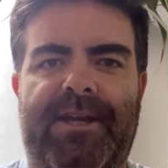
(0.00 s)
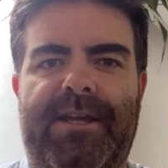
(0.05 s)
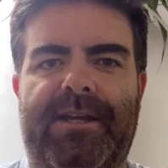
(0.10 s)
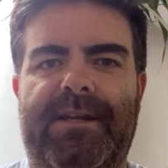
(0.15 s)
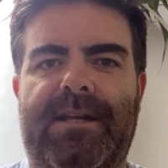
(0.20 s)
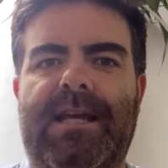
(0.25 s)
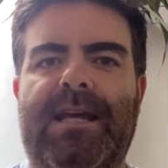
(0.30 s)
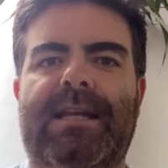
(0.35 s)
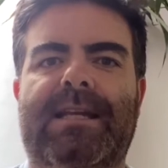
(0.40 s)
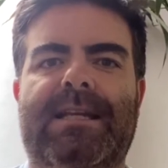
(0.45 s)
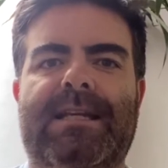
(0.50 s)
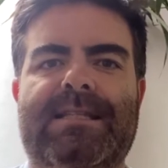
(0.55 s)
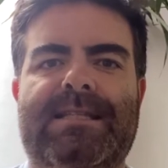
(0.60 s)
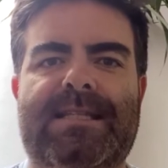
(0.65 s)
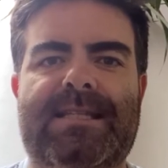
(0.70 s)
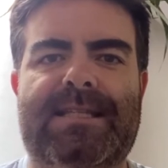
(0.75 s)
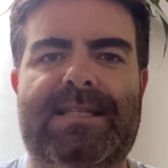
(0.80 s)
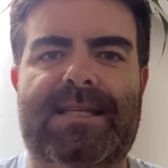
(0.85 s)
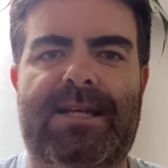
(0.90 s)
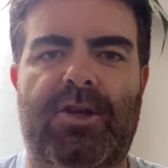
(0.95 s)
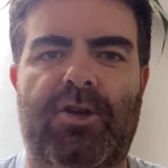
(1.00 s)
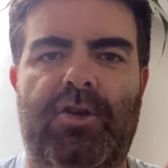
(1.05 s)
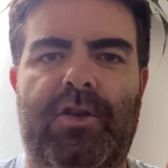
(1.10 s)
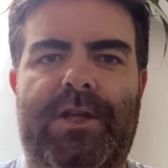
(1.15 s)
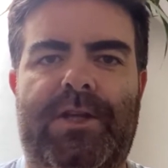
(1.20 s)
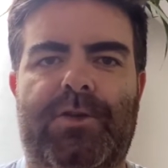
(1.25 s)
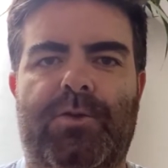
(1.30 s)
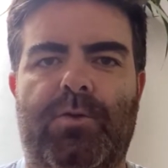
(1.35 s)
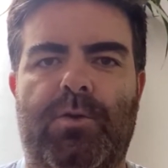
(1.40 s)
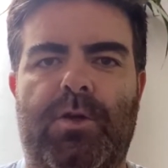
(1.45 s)
again." Not
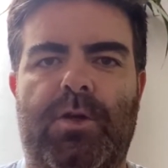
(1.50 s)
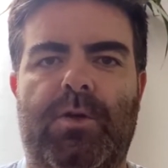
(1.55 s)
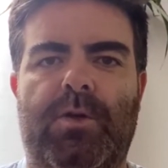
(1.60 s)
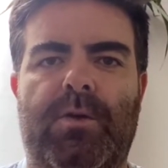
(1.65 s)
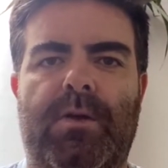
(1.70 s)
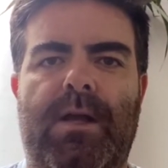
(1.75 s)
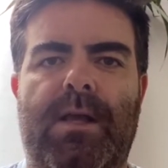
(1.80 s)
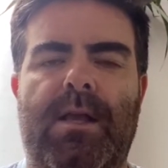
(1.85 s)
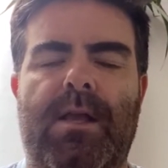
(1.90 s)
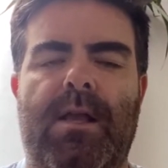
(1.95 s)
necessarily true.